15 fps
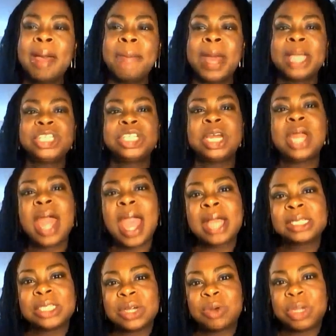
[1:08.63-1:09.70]
Pashona
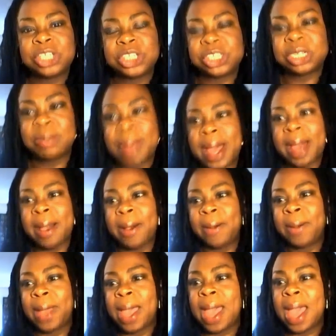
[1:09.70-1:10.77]
asked a question
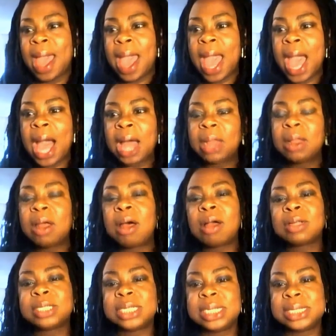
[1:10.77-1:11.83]
about how
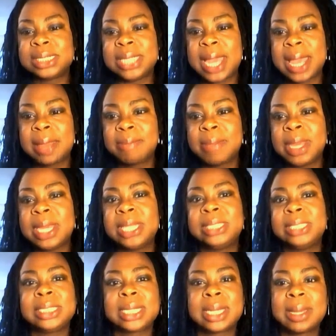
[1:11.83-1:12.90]
long did it take me
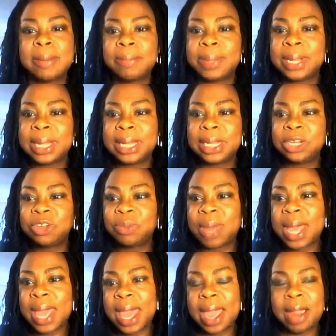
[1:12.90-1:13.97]
to completely do
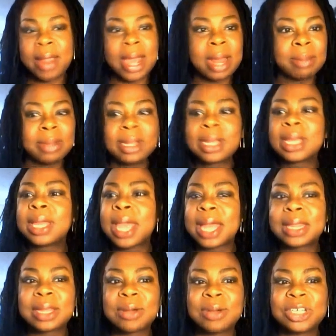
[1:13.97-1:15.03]
my hair, and I'm looking
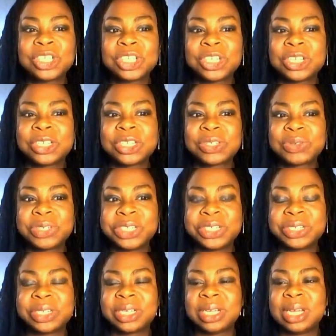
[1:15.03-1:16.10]
at the question on the
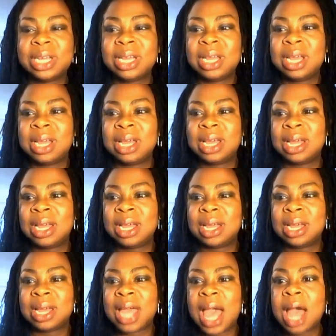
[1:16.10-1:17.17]
screen.
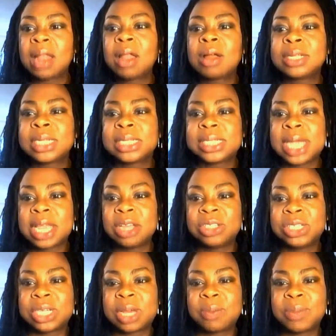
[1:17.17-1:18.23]
How long did it take
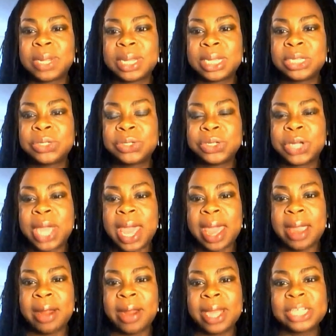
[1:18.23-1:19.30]
you to completely do your
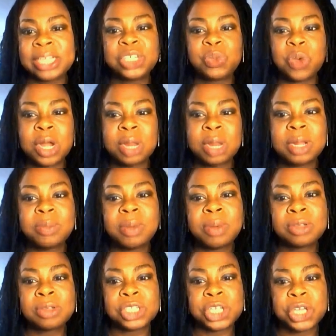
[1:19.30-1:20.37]
hair? And she wanted me to
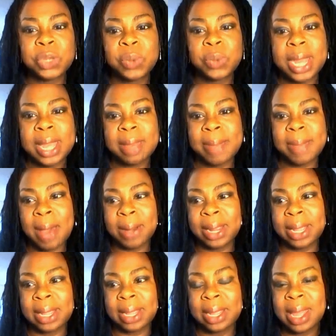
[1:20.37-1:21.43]
post a Q&A about
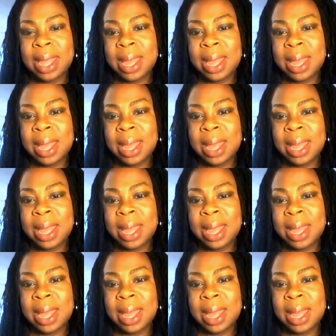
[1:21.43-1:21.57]
it.